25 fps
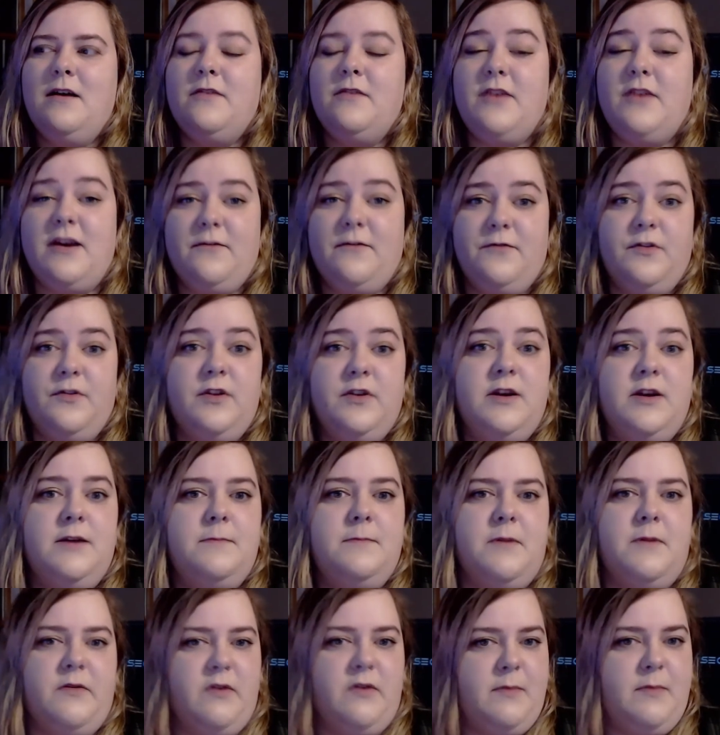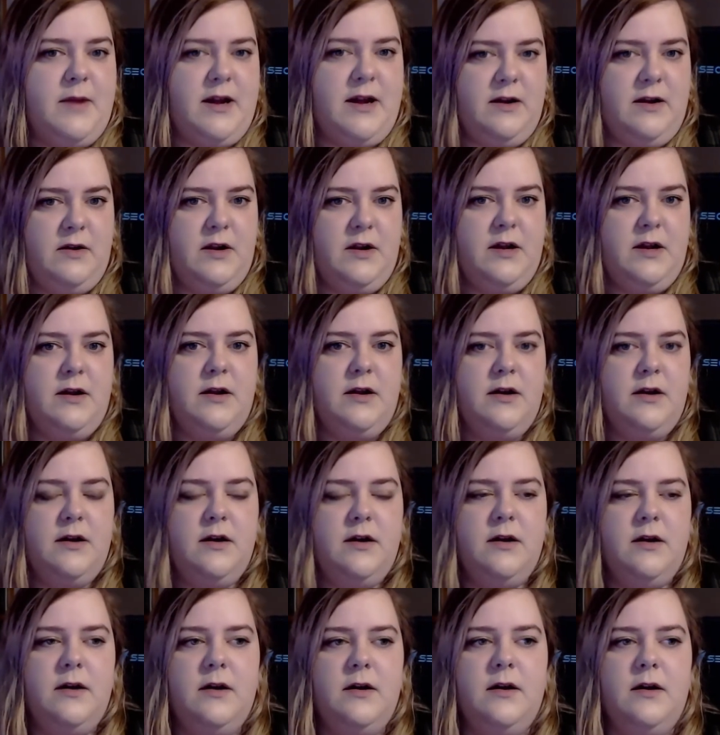Thankfully, my roommate
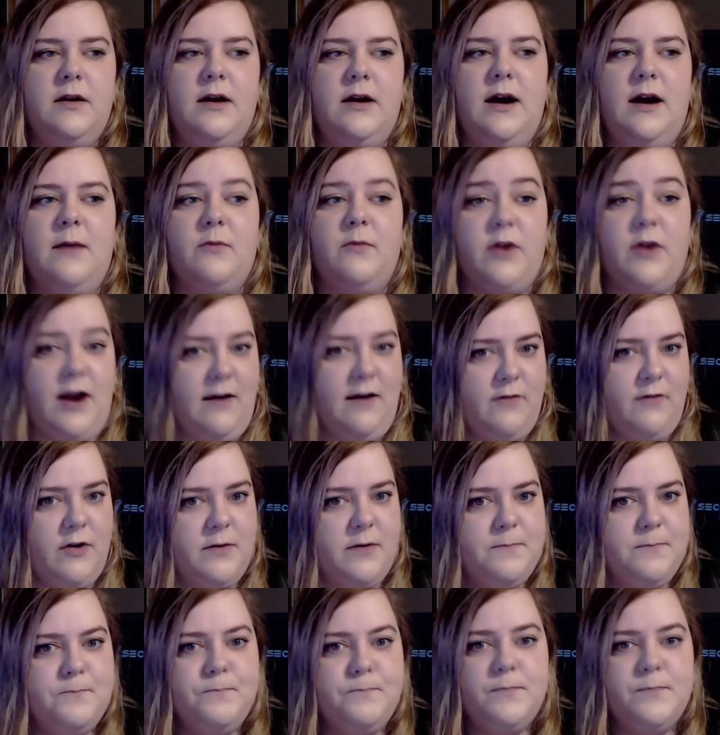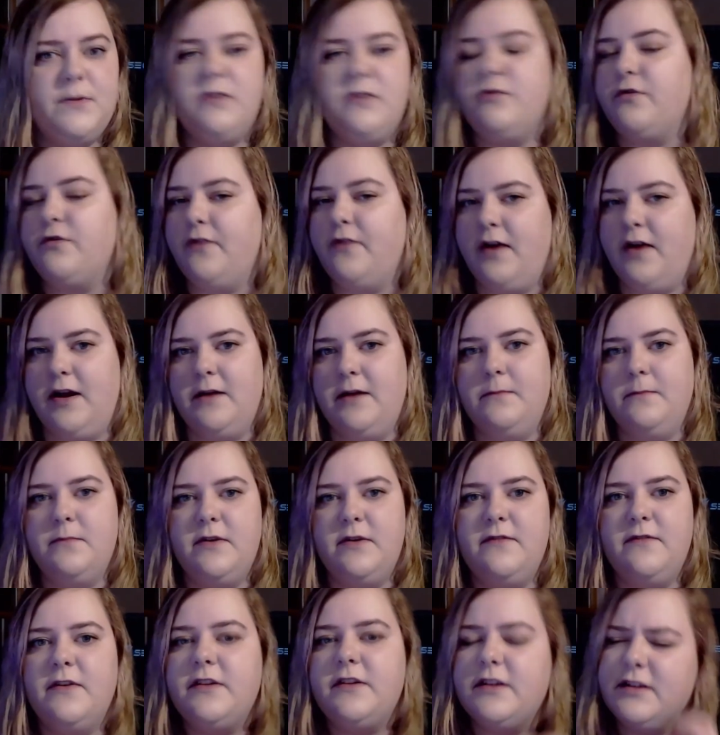recovered. He was fine.
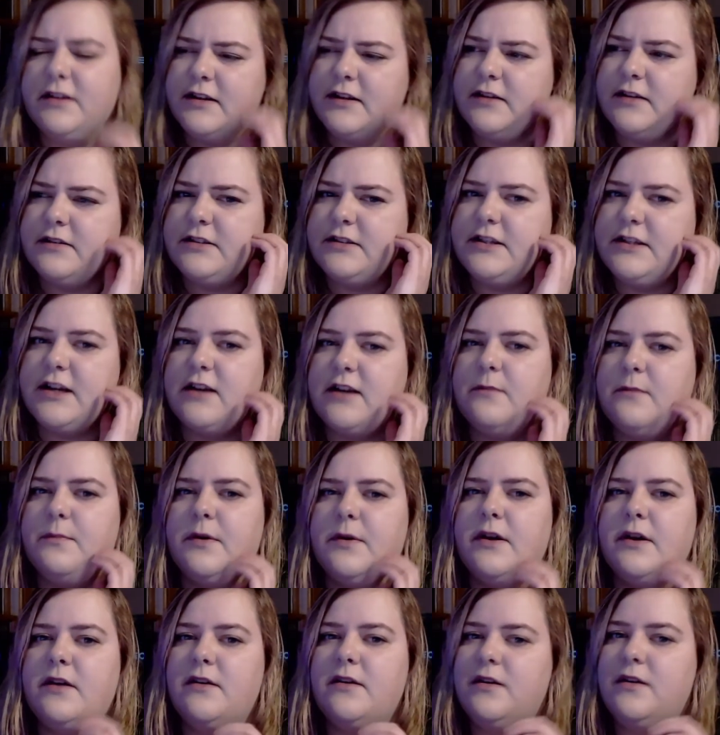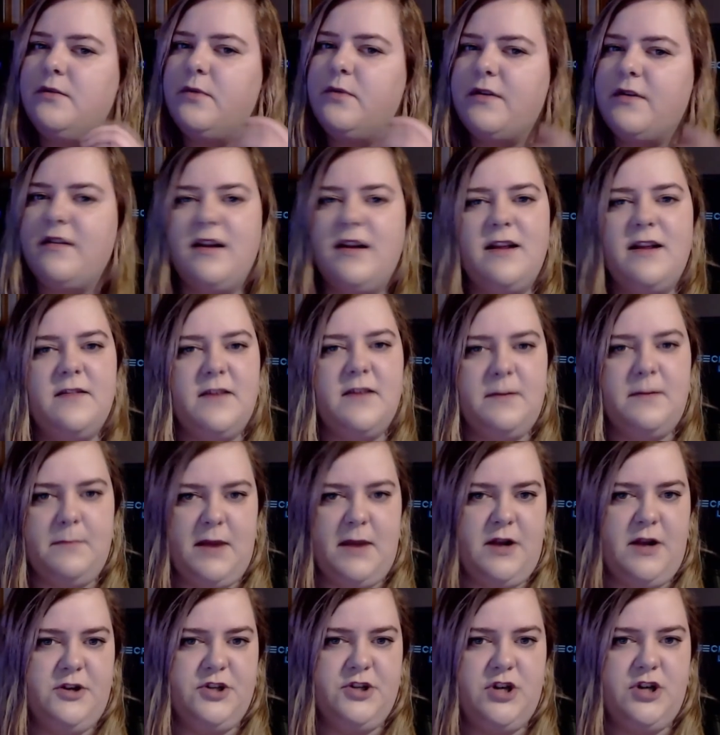He felt a little sick, but it wasn't anything
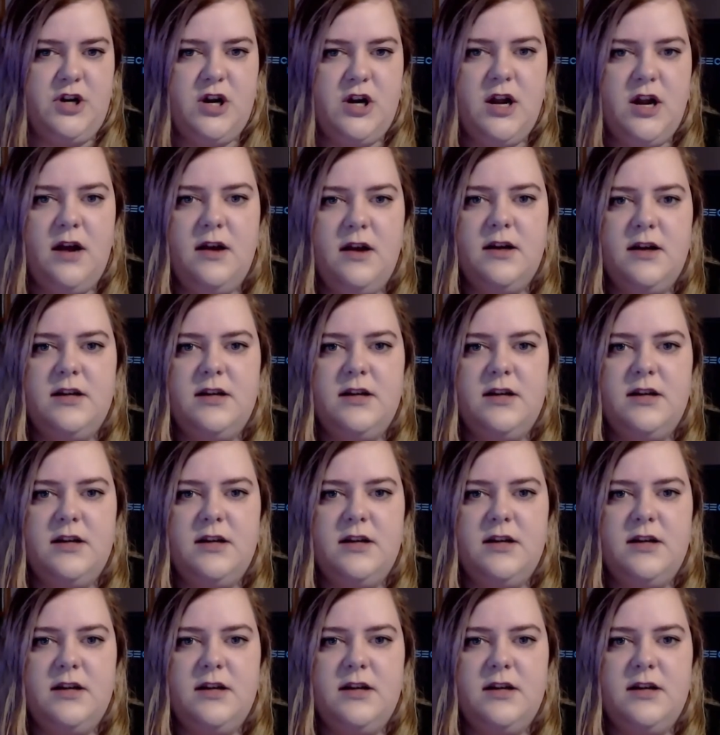major.